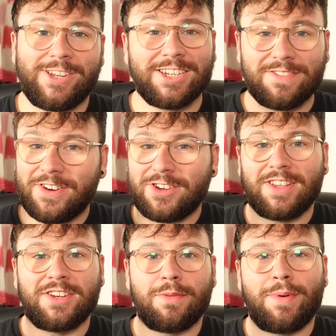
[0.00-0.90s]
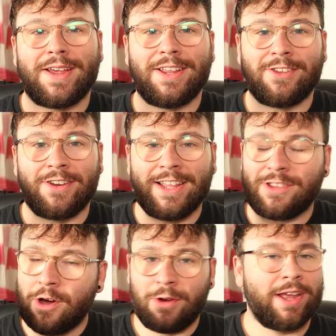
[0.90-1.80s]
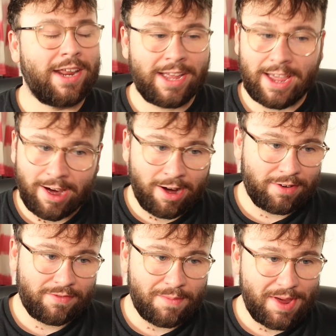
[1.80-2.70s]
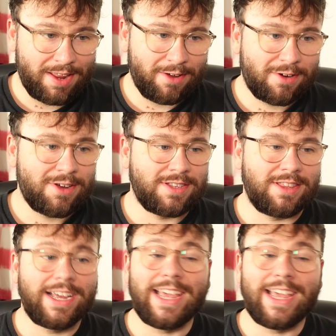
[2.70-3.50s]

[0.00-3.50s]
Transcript: So that's the first stage of the bracket done. It's only going to get harder from here though, because the